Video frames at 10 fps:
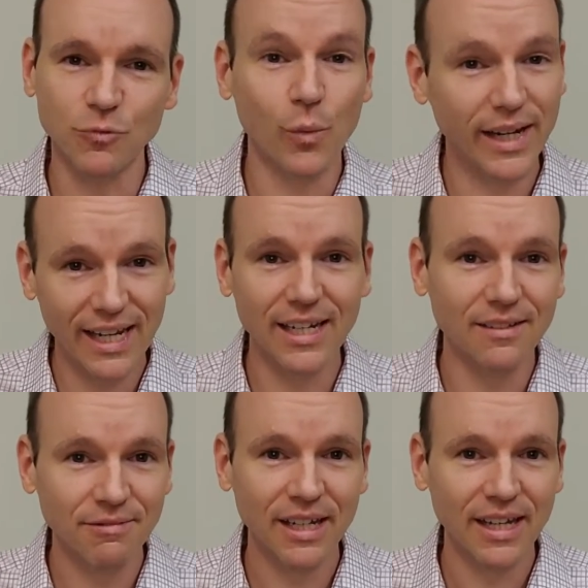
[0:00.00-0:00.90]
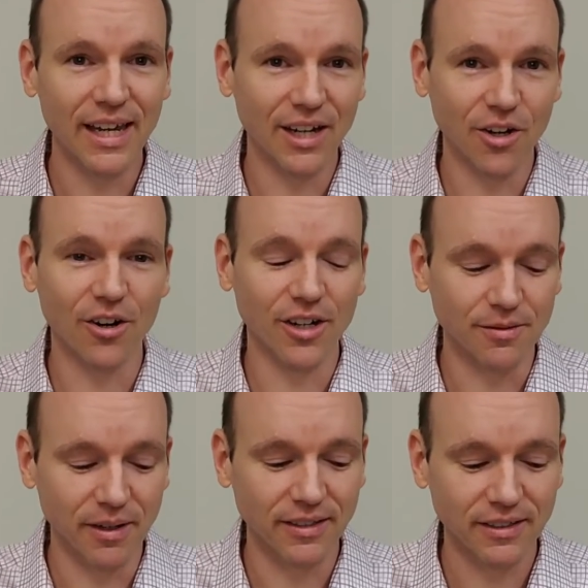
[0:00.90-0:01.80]
We need
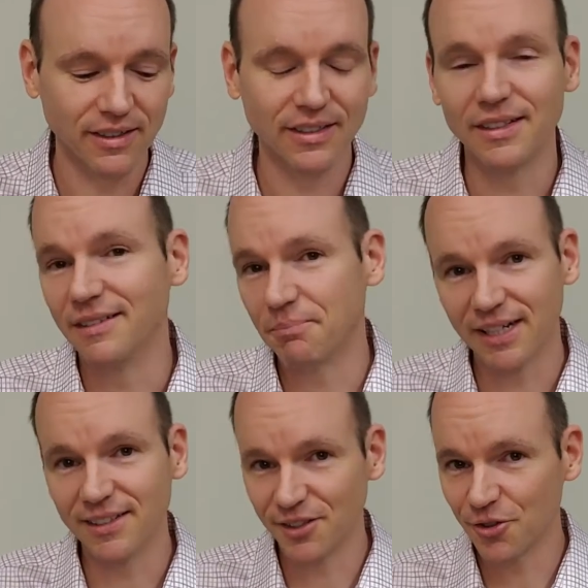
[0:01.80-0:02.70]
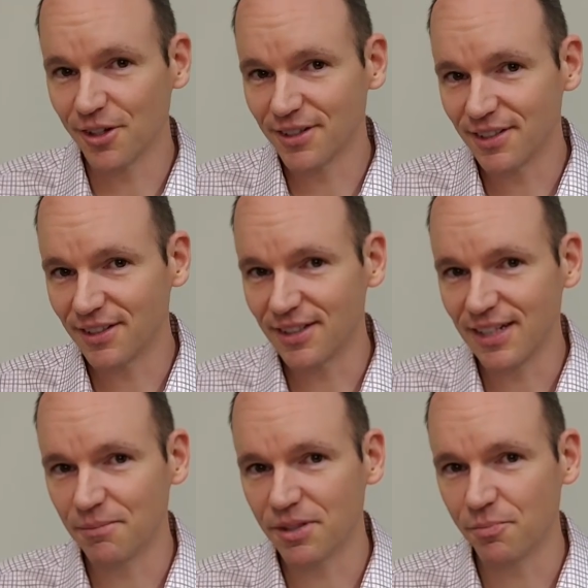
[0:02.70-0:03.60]
encouragement because endurance is a
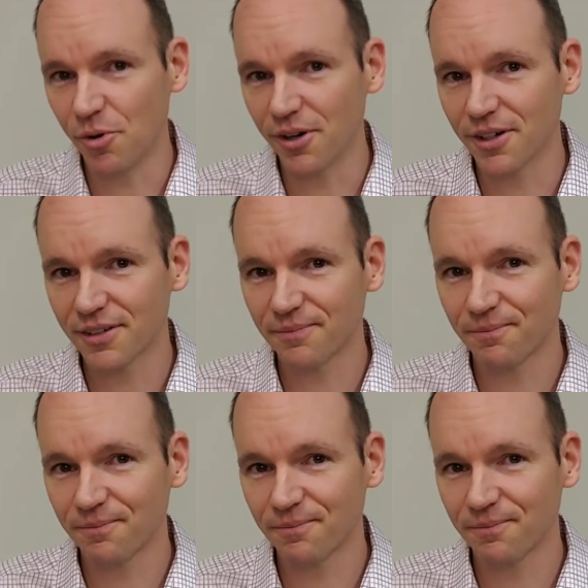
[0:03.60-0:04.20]
team sport.